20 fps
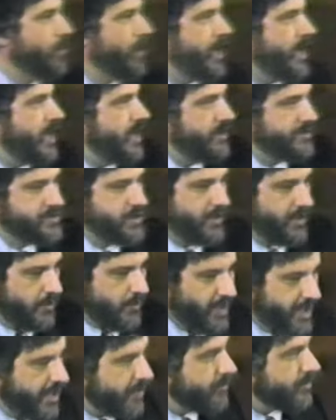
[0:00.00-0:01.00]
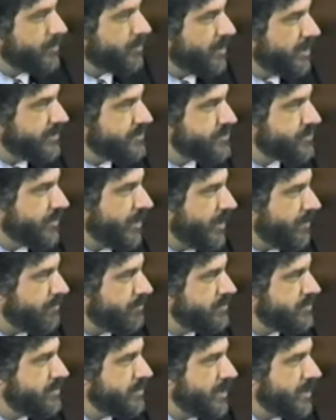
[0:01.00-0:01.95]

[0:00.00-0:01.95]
way so that it would enter the bloodstream.